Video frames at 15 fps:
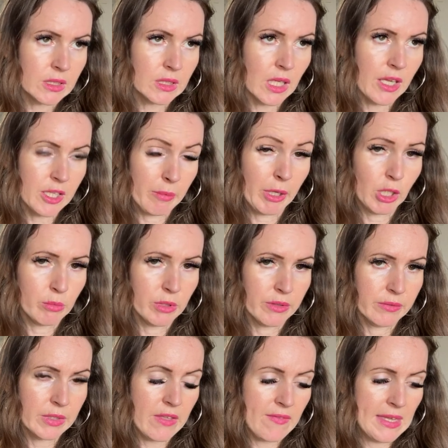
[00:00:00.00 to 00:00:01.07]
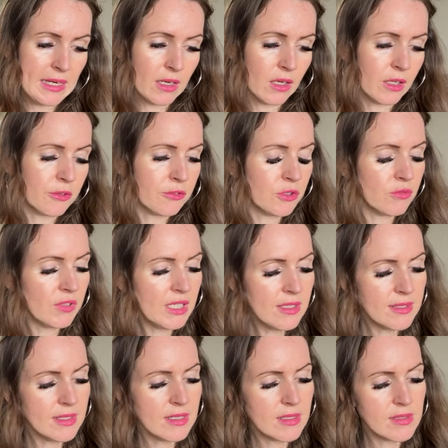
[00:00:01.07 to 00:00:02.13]
at the moment in their life. And the
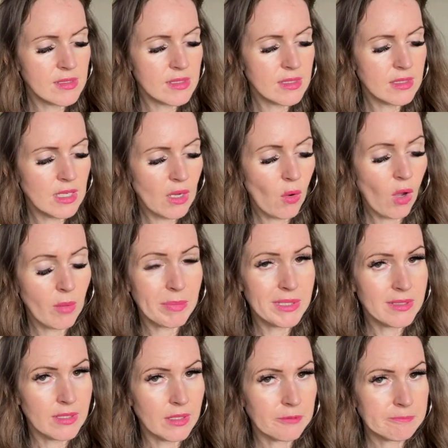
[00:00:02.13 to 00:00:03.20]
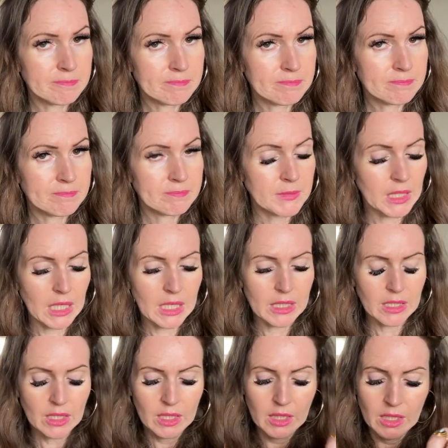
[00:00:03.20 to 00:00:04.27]
reason is they're quite bitter,
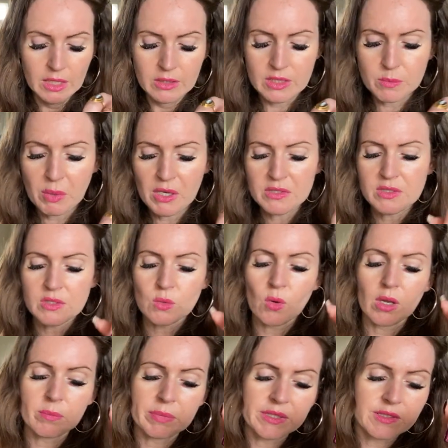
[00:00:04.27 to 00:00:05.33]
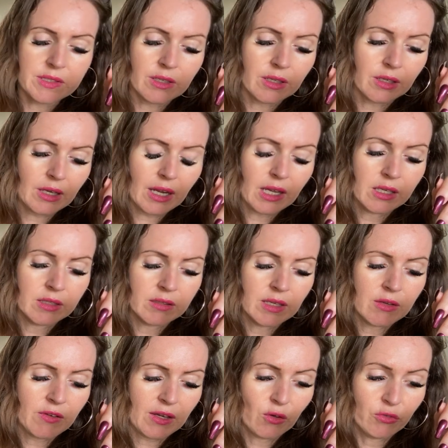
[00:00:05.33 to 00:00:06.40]
okay? This person's quite bitter and
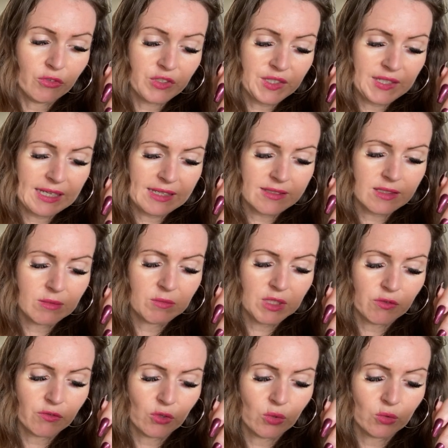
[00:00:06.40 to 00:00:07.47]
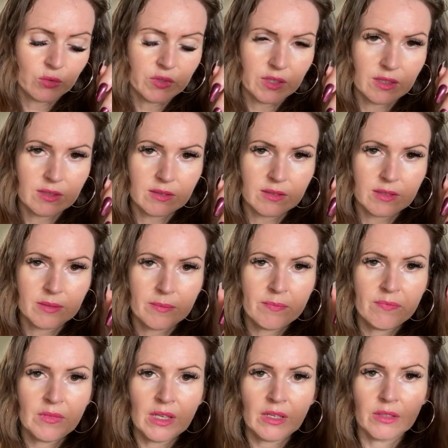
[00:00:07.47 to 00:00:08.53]
they've obviously had some difficulties,
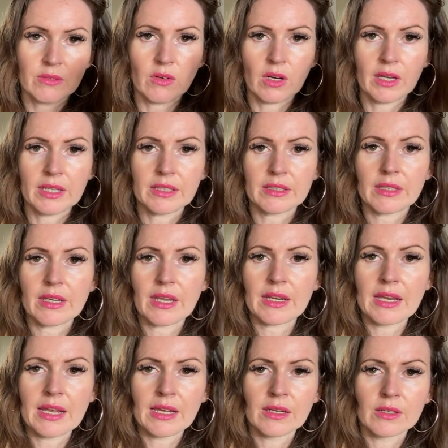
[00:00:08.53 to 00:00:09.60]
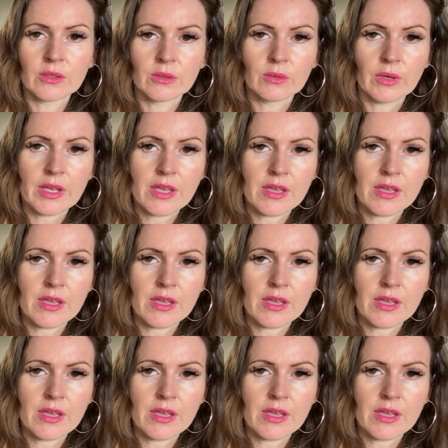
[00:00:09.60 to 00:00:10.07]
right? Now,